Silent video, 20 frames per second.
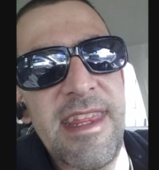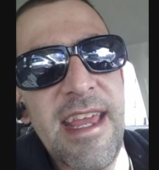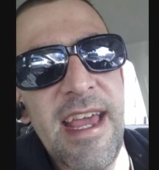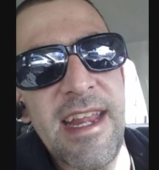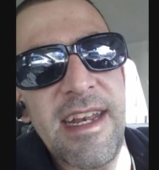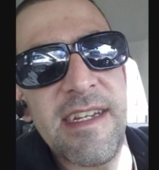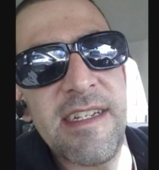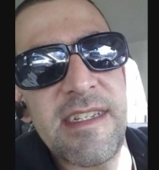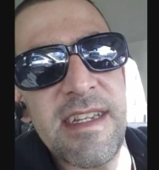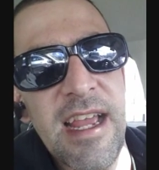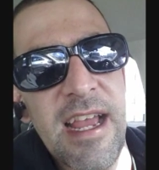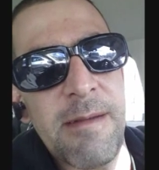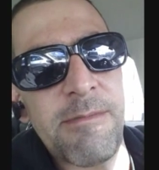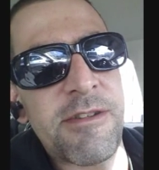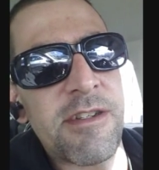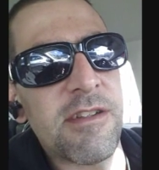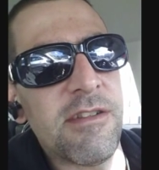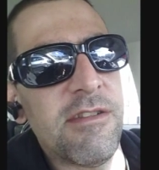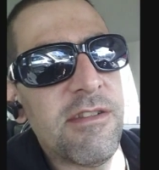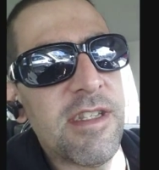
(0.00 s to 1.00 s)
that is
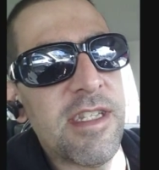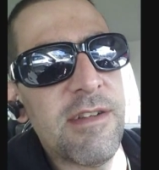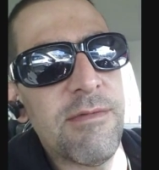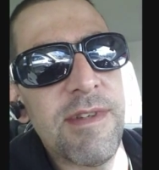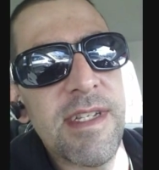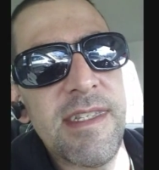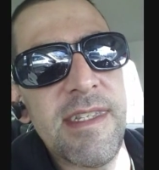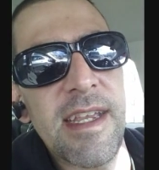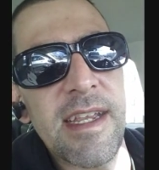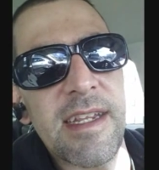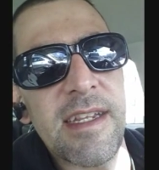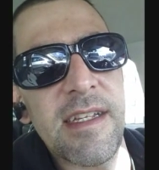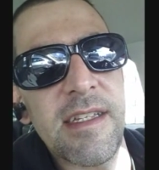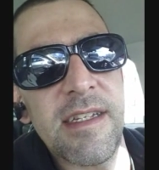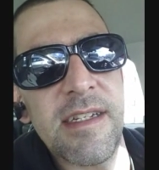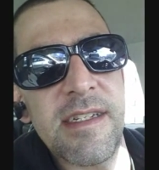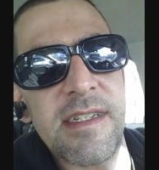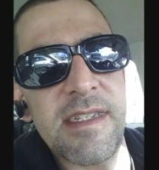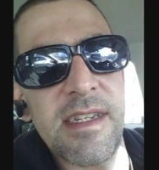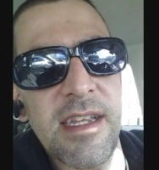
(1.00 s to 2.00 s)
absolutely
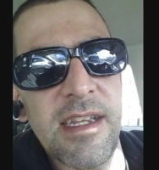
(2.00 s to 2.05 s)
ridiculous.